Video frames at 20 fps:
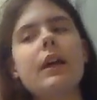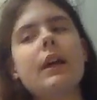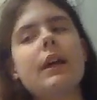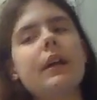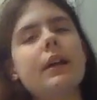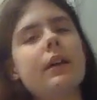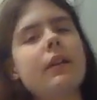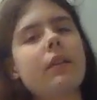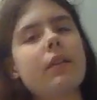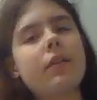
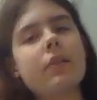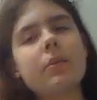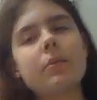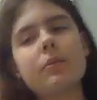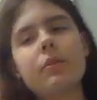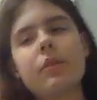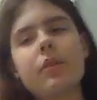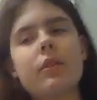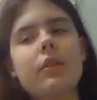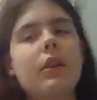and
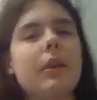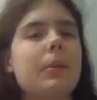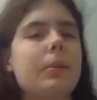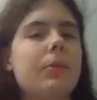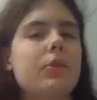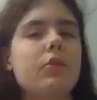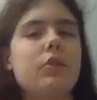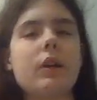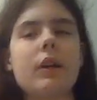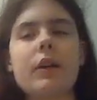some just
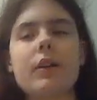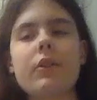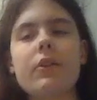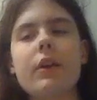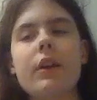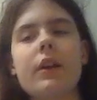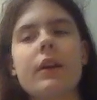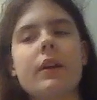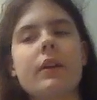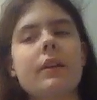tips, tricks,
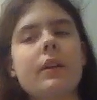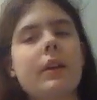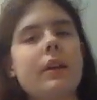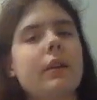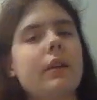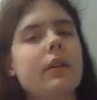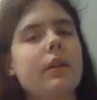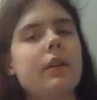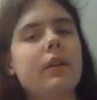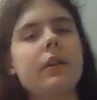and
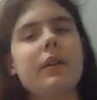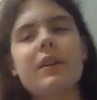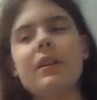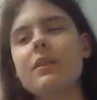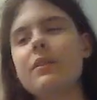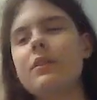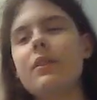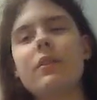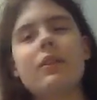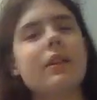
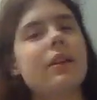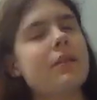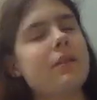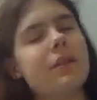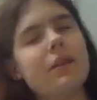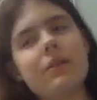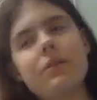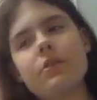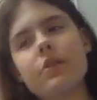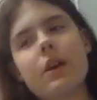just
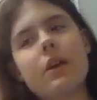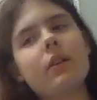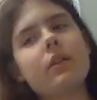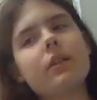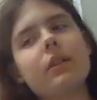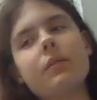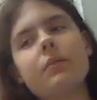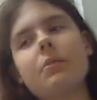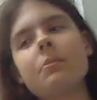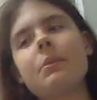
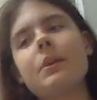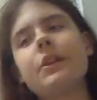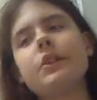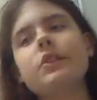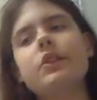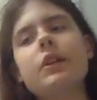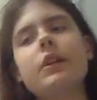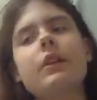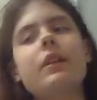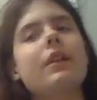general
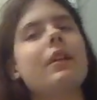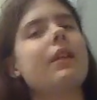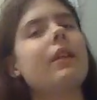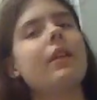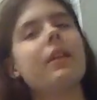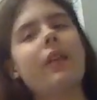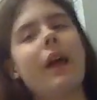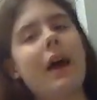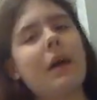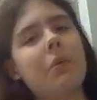information
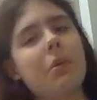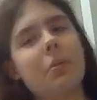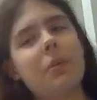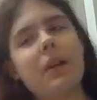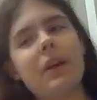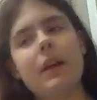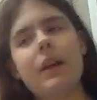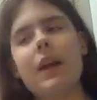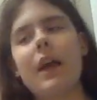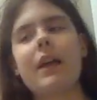that will
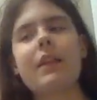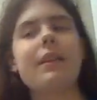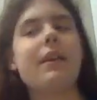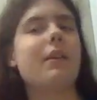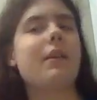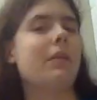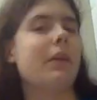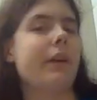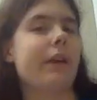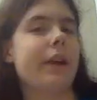be at
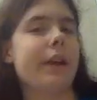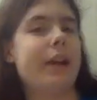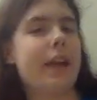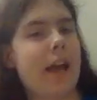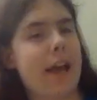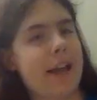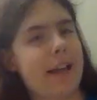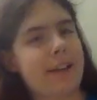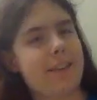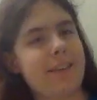the very
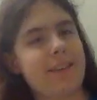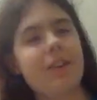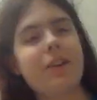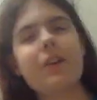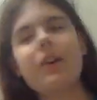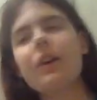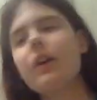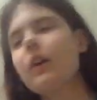end.